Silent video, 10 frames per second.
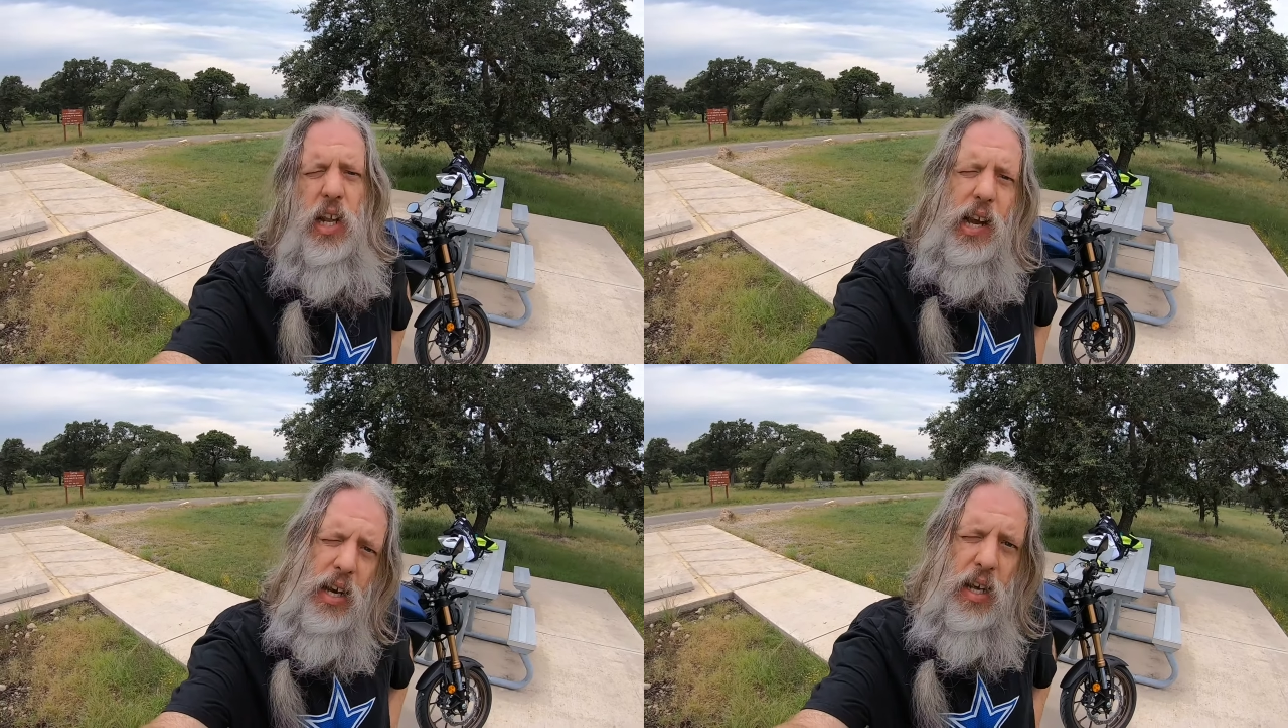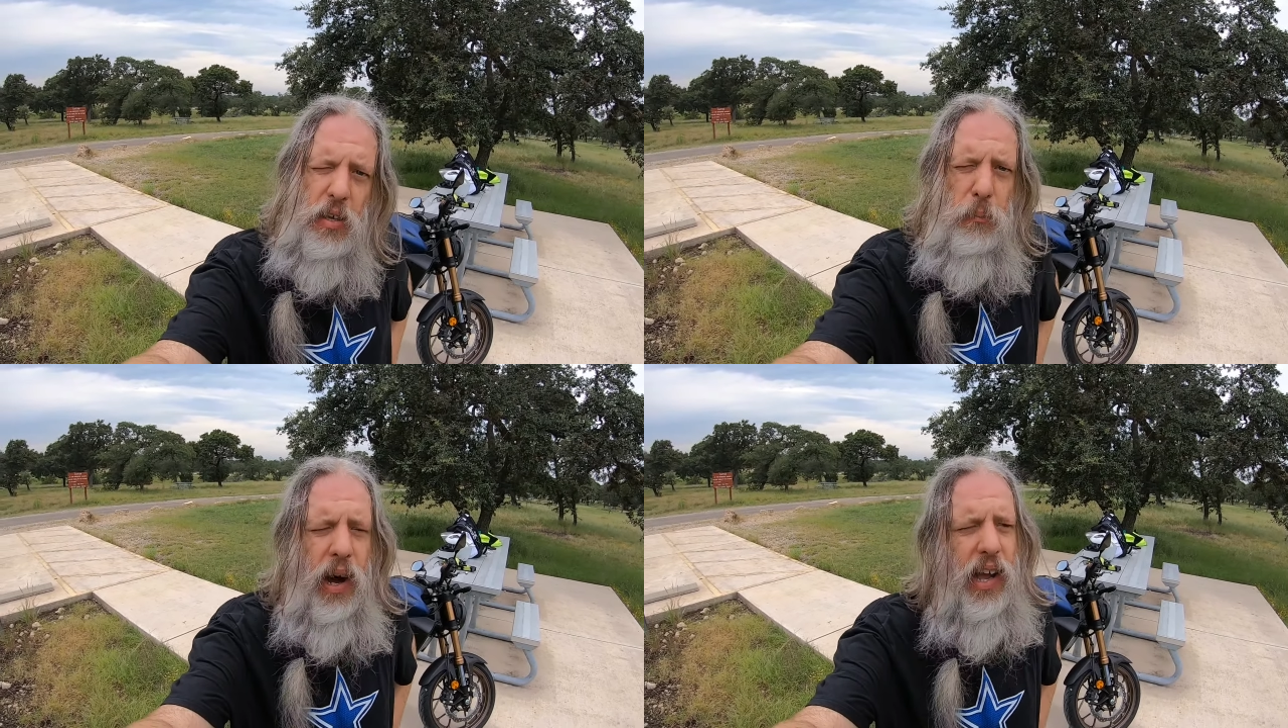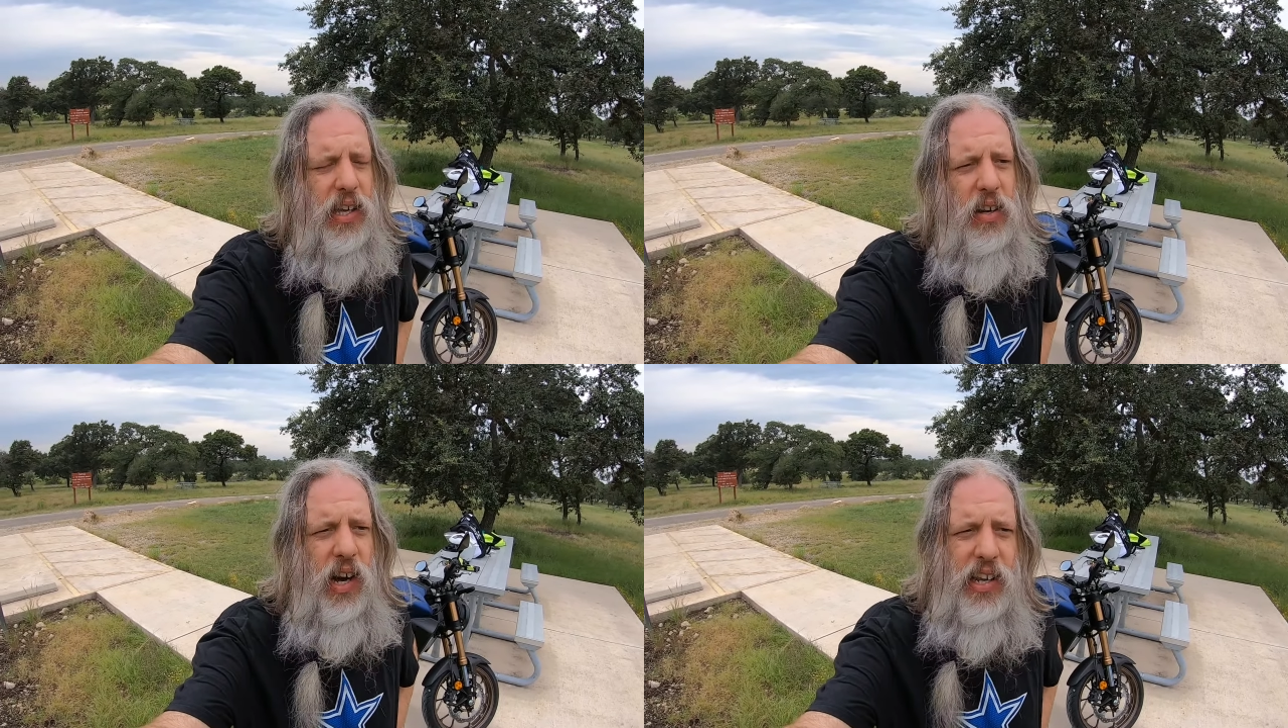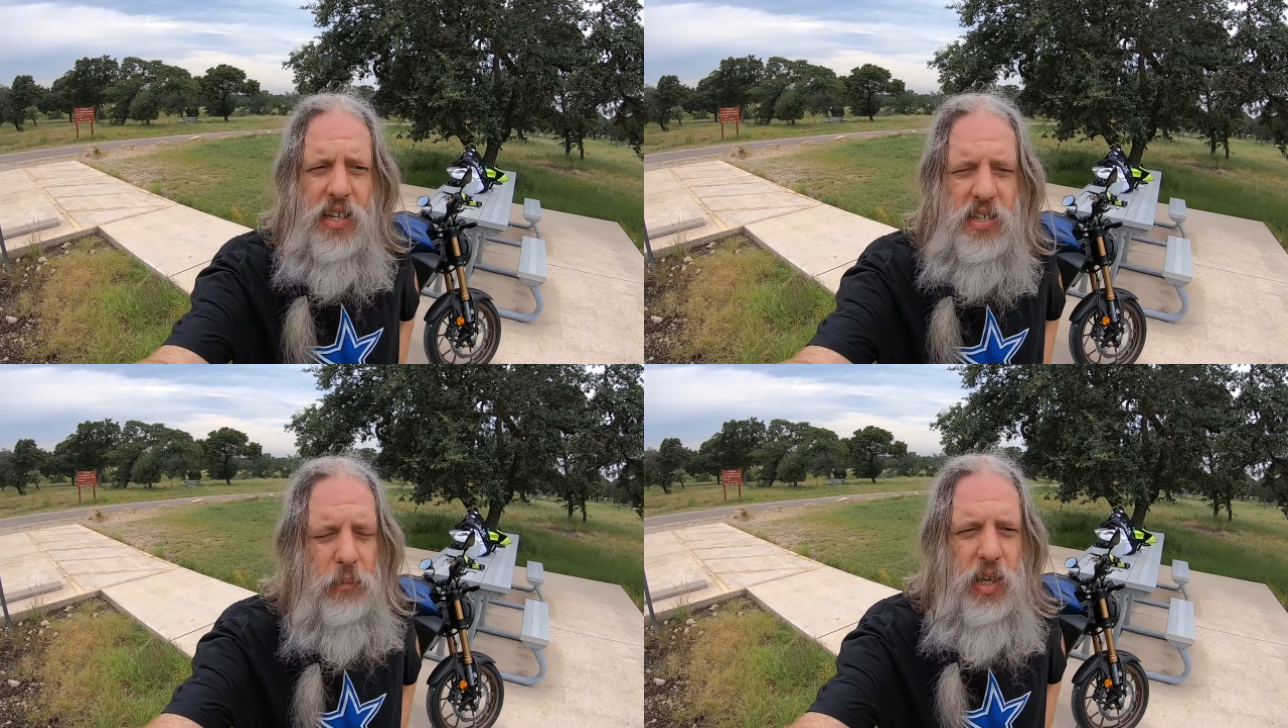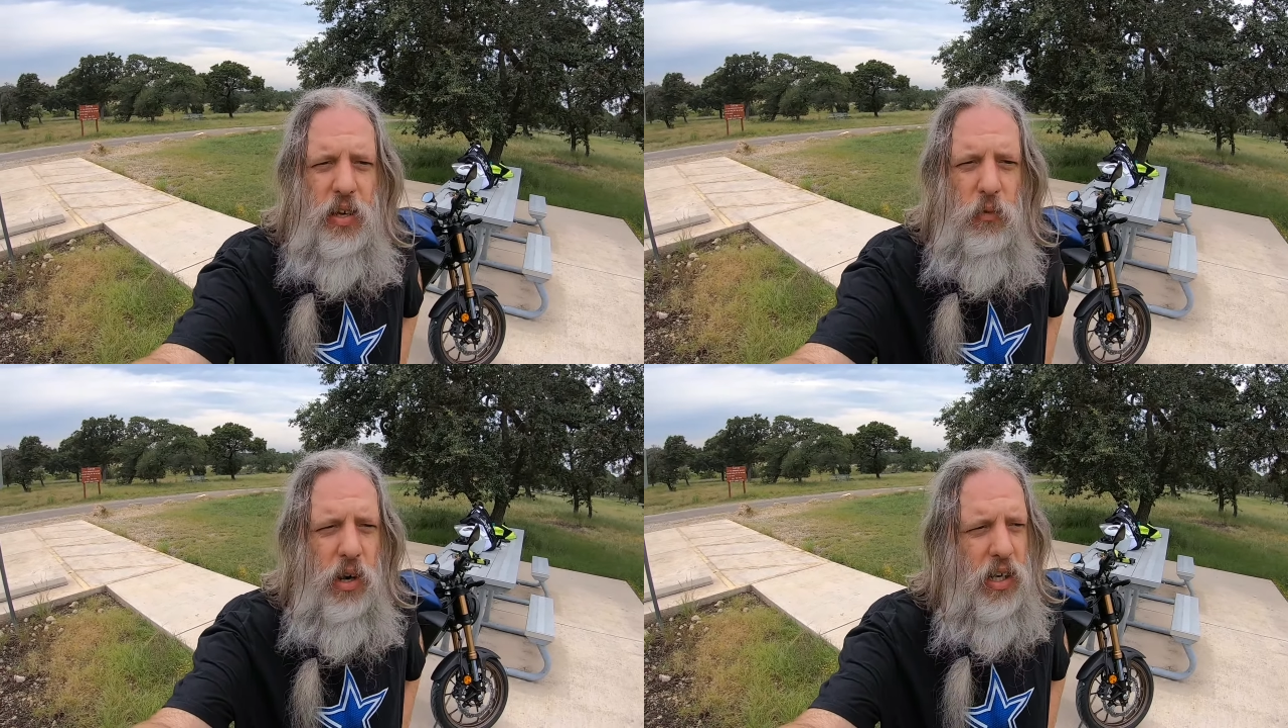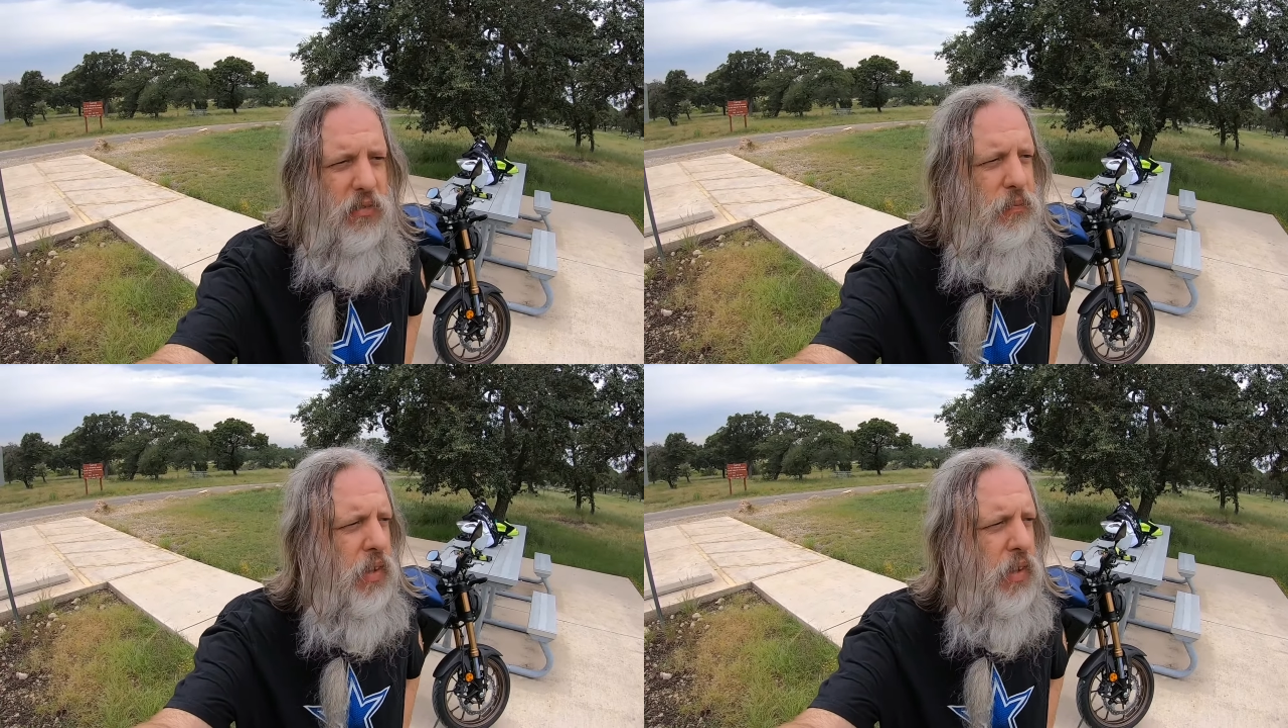I got another bike. You know, I needed something that worked.